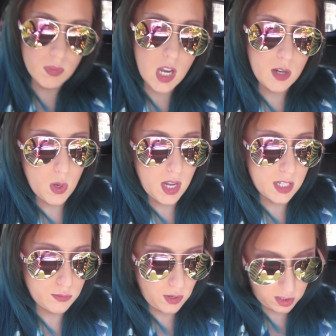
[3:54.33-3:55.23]

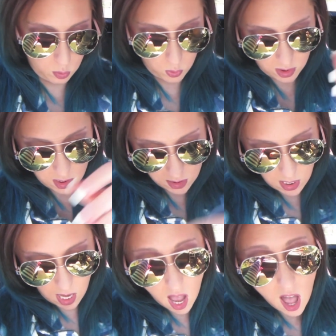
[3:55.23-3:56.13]
Anyway, it's fucking windy as
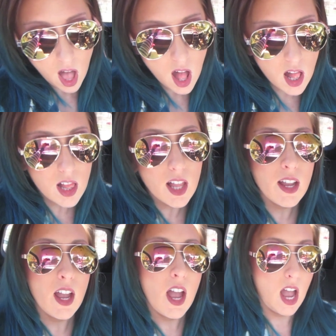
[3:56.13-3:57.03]

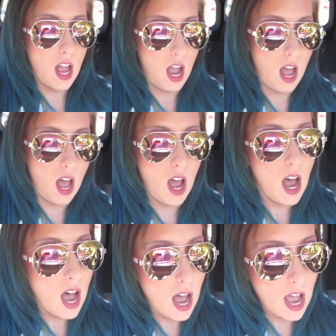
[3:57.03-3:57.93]
hell.
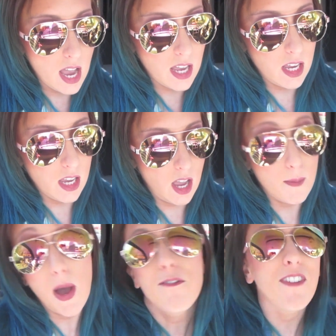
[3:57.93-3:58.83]
I
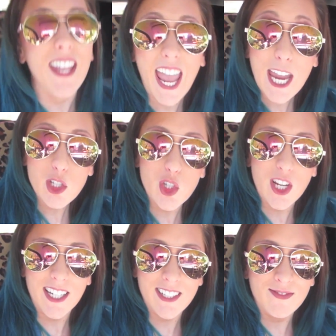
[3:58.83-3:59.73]
am on
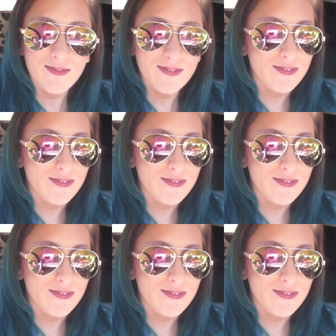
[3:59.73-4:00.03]
vacation.